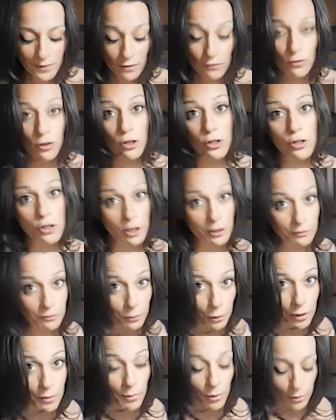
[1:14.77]
First and
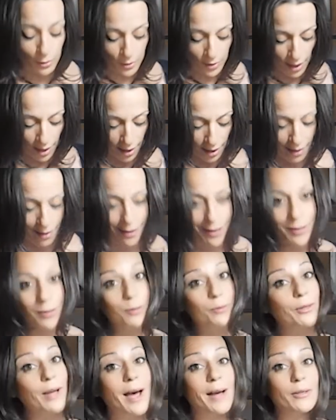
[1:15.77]
foremost, I
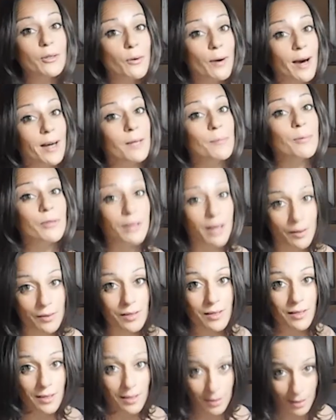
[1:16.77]
do not know how to pronounce
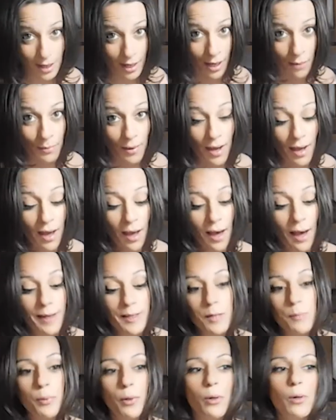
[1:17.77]
this name. I
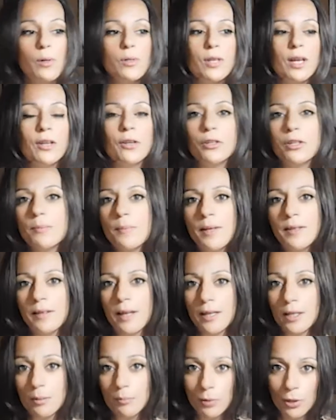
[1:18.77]
suppose I could have been
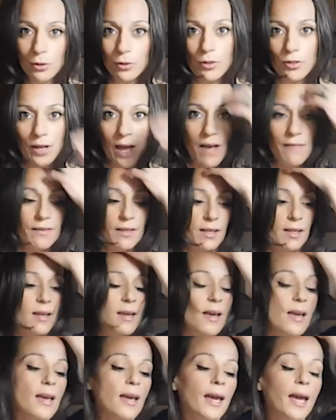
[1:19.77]
like computer savvy
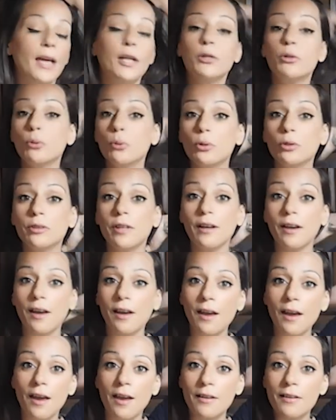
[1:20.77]
and Googled
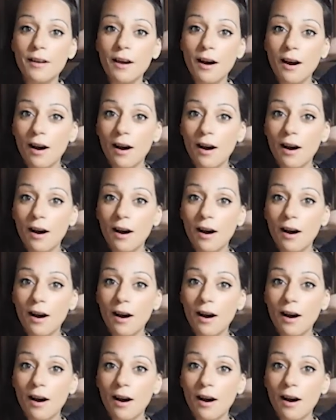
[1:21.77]
it and,